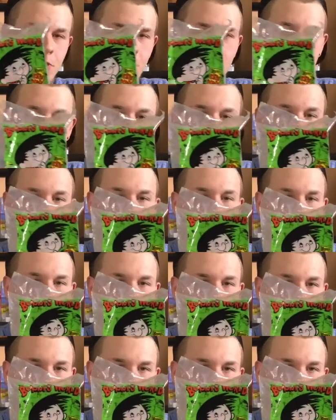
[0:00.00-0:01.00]
show I used to watch
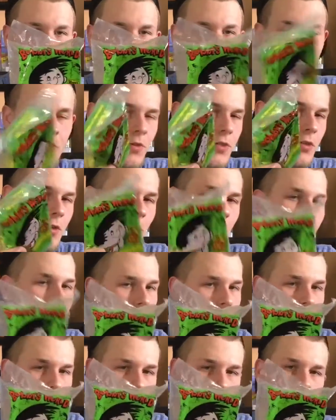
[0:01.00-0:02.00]
when I was younger, and it was only
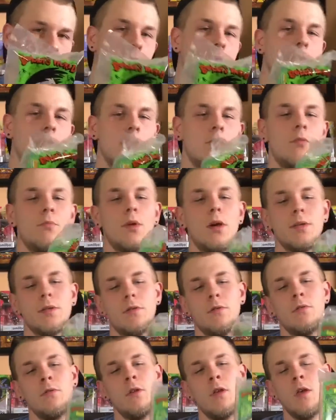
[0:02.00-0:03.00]
50 cents. It's a little
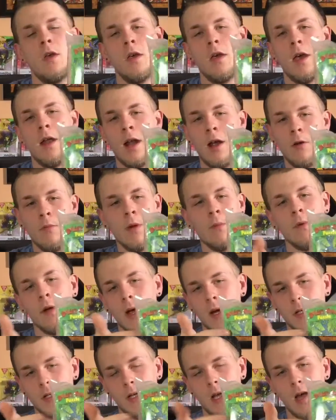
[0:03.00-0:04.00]
puzzle. And I remember
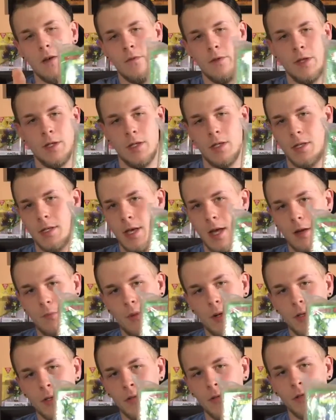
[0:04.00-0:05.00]
actually having this exact
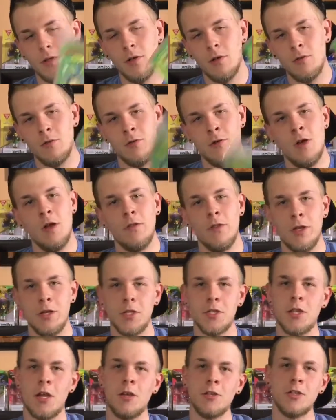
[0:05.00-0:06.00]
puzzle. So the
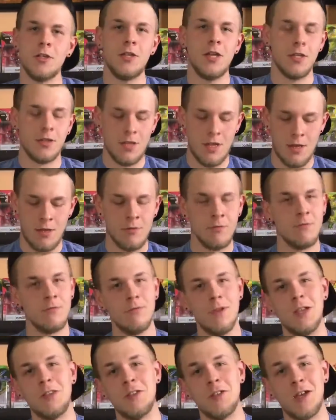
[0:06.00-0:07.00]
nostalgia kicked in.
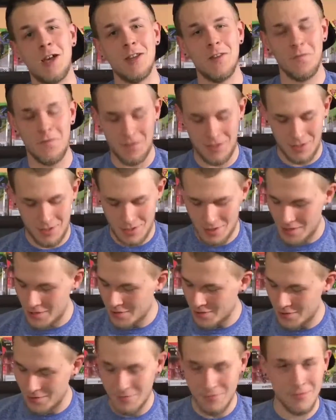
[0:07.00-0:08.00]
I took out the 50
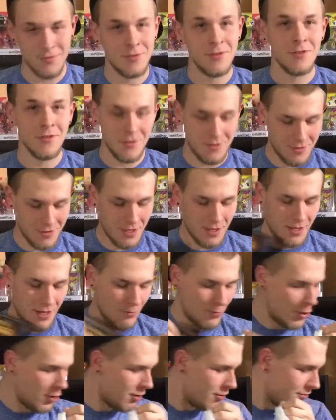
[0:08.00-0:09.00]
cents and I
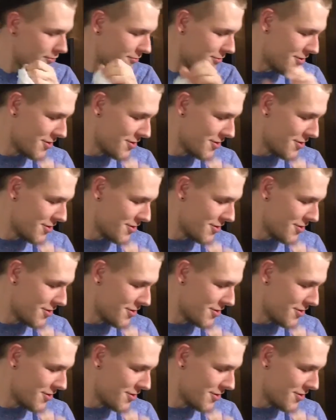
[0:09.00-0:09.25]
bought it.